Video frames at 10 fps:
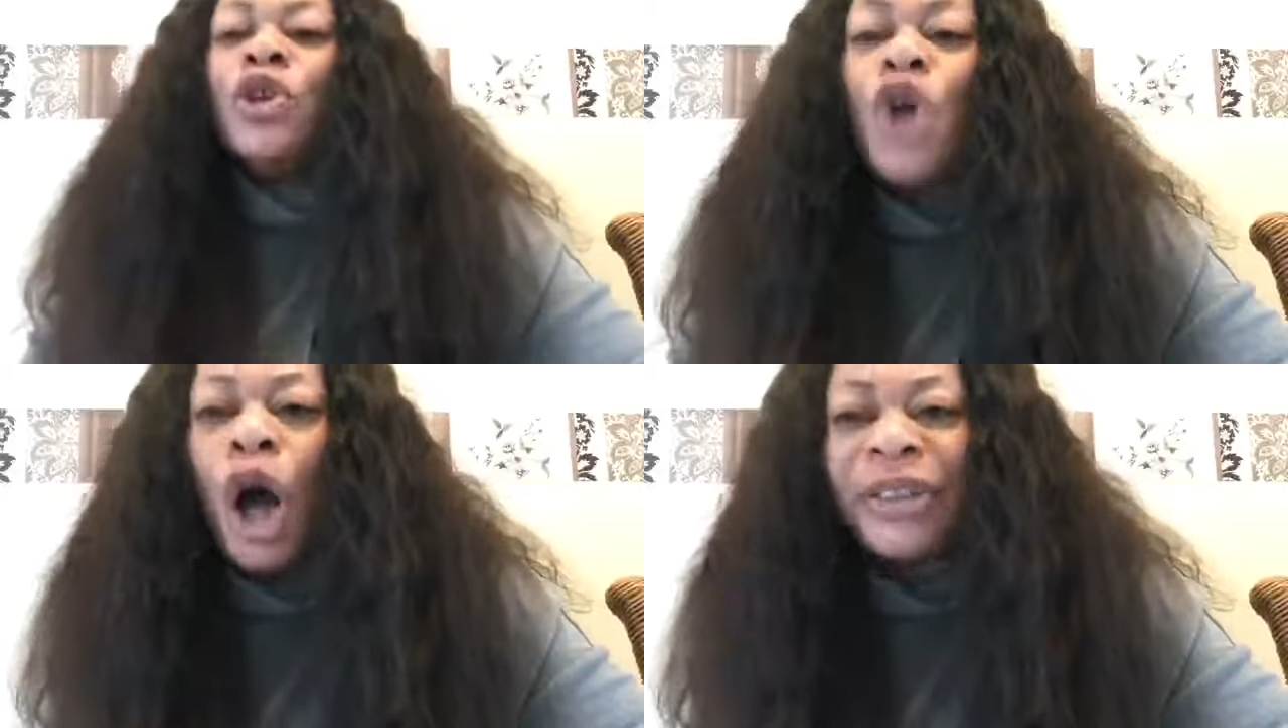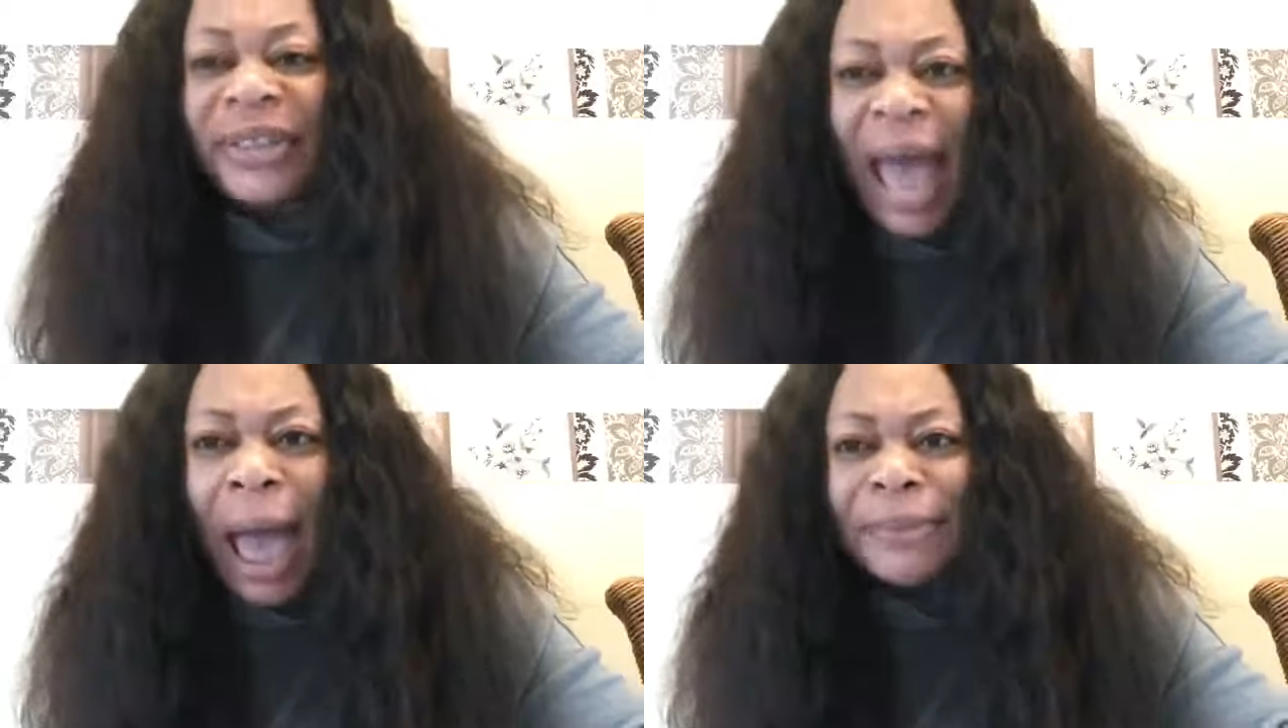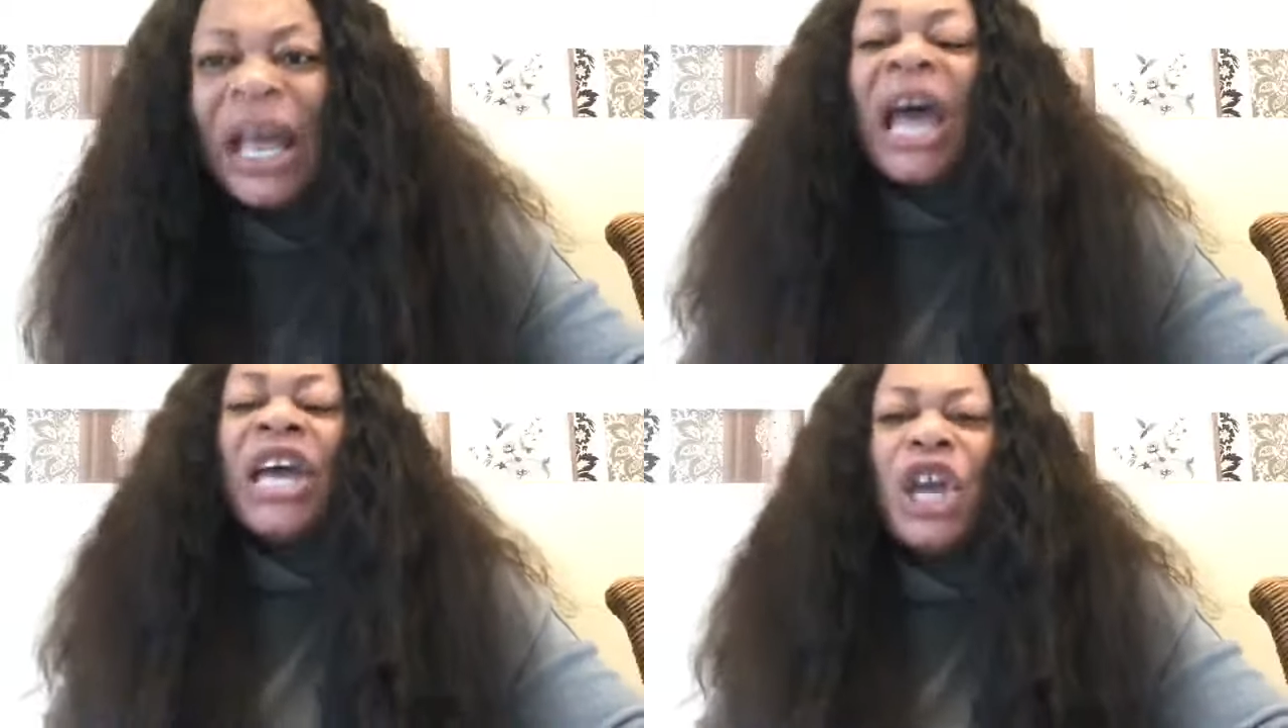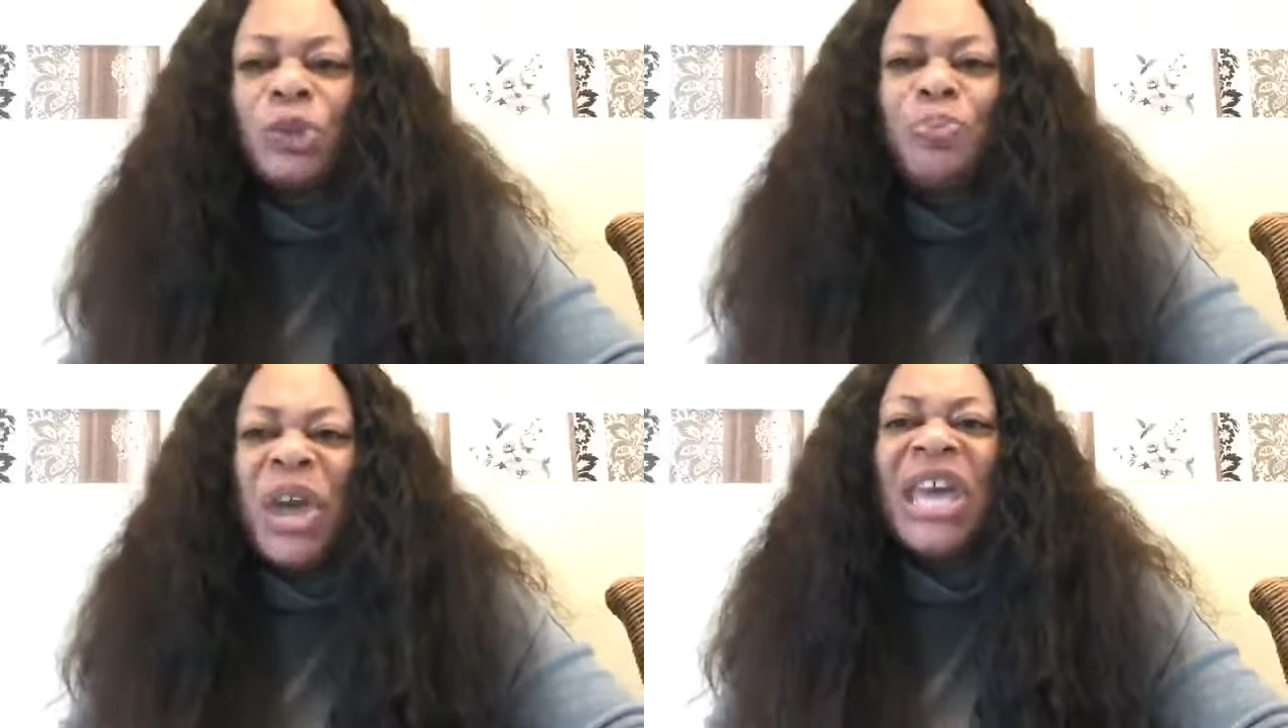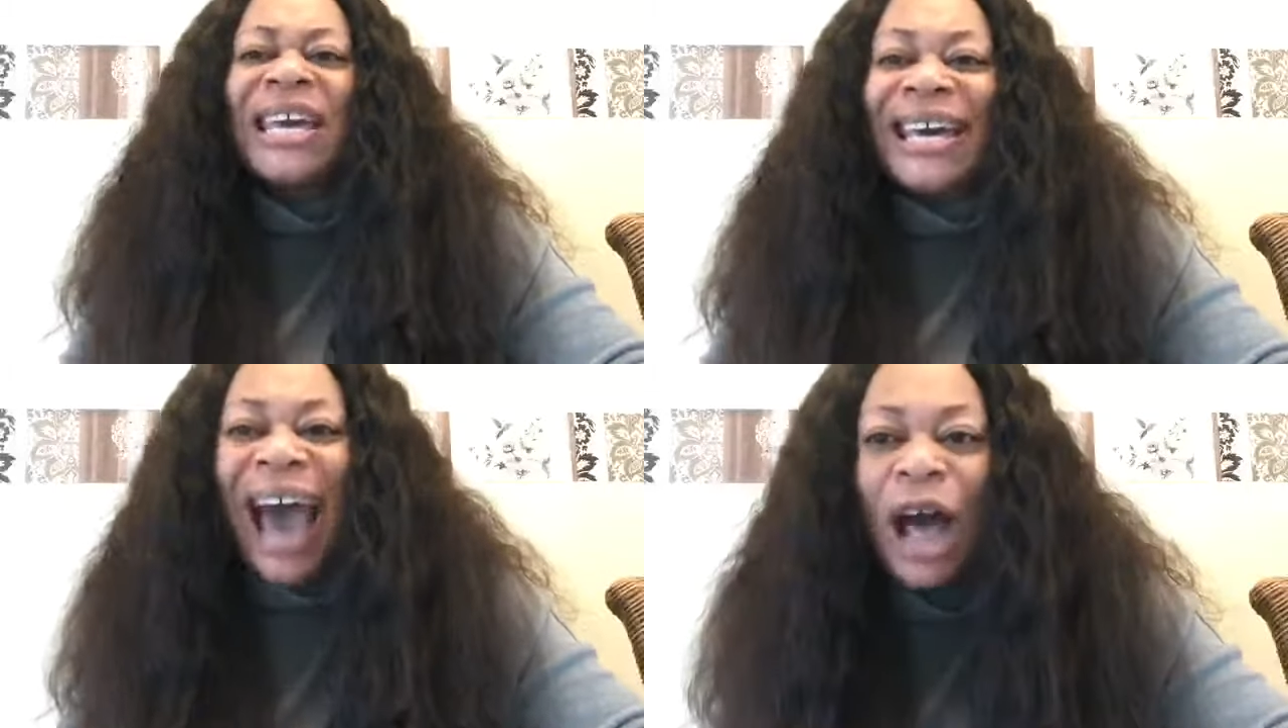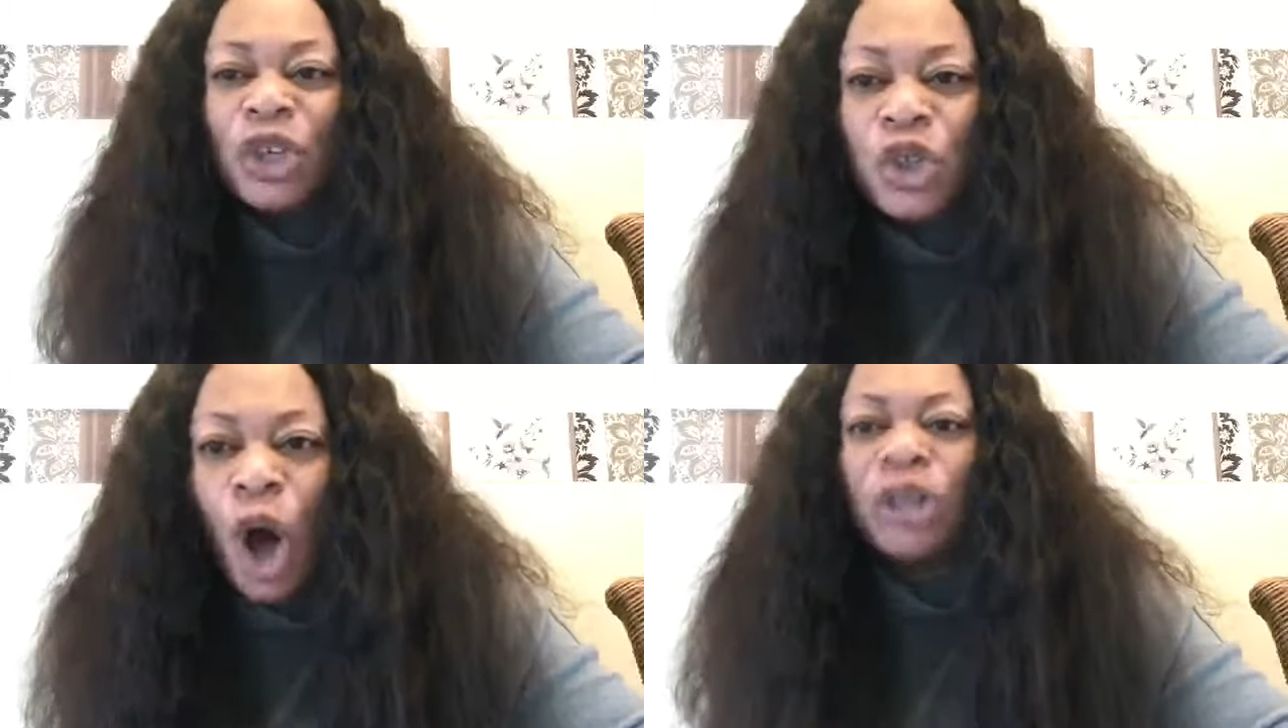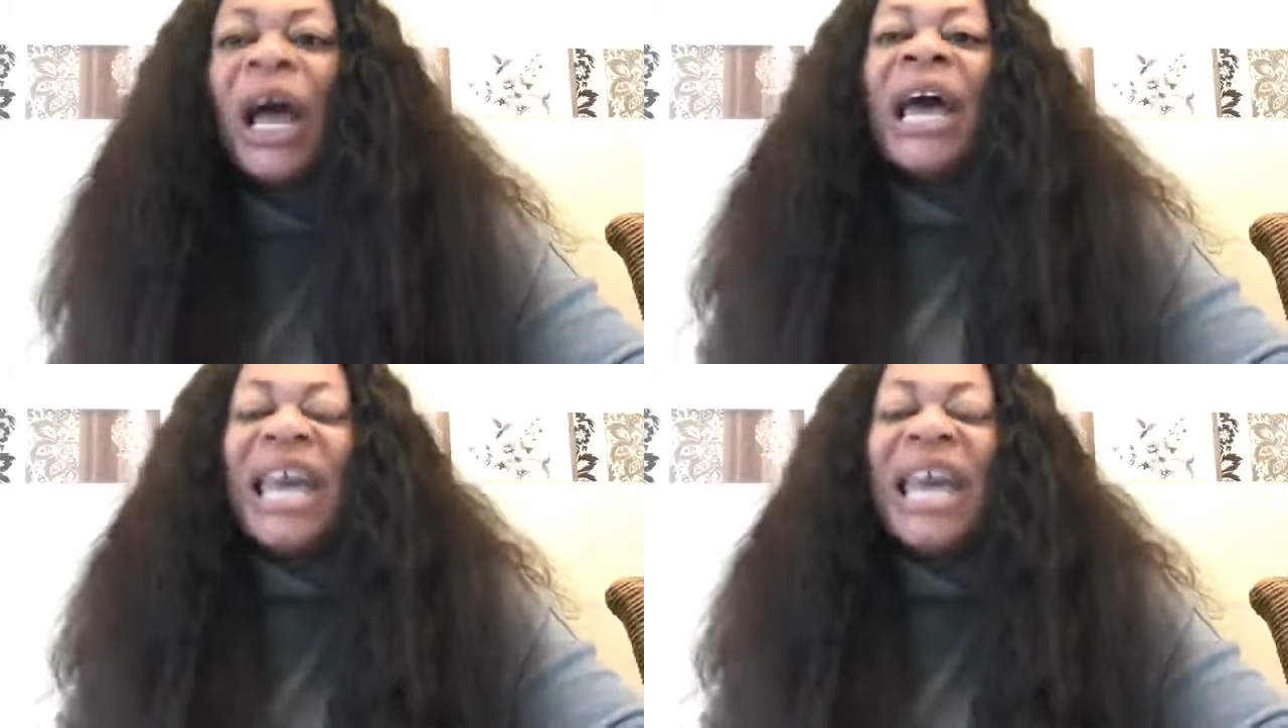Your debt is being canceled